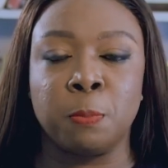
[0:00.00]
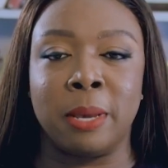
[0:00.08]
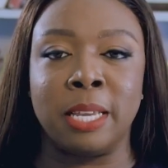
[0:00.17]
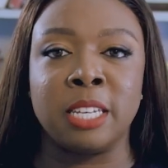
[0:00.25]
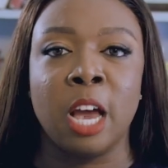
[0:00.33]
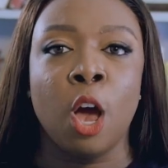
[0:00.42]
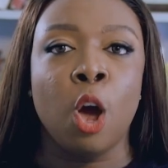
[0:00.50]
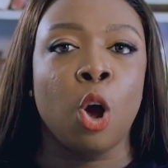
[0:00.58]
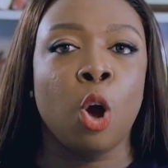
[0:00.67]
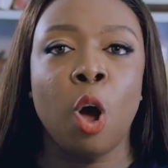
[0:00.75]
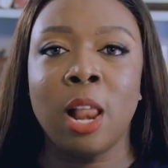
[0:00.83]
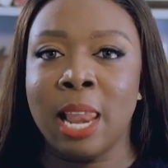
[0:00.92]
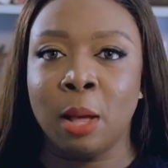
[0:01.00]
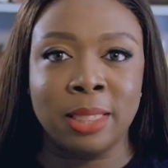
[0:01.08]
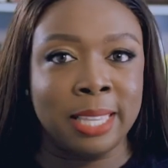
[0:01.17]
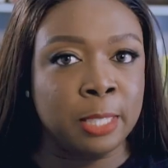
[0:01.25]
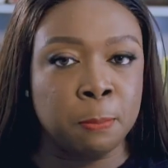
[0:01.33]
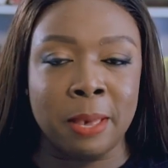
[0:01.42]
page, call out
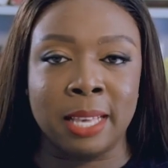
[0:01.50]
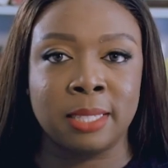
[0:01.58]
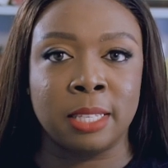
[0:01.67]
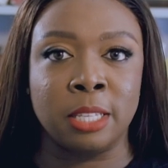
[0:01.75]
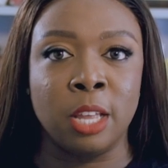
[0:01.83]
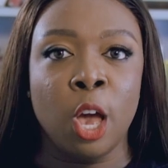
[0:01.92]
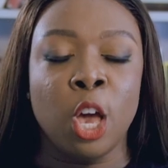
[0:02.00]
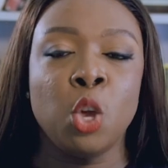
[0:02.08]
this person.